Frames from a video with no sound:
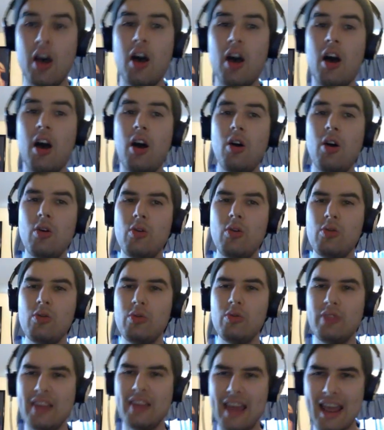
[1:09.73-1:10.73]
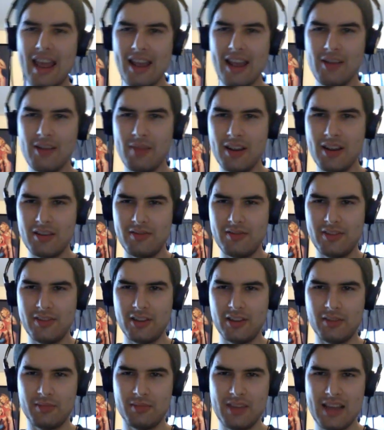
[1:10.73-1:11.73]
Oh, the animated
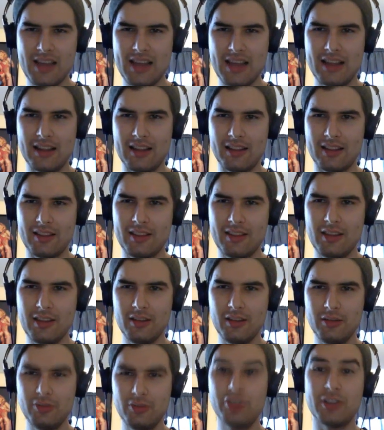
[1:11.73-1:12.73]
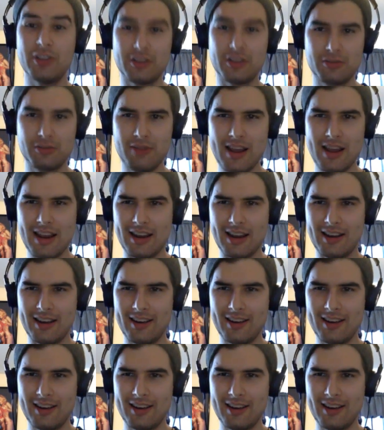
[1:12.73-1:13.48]
film. Yeah, The Illusionist, right.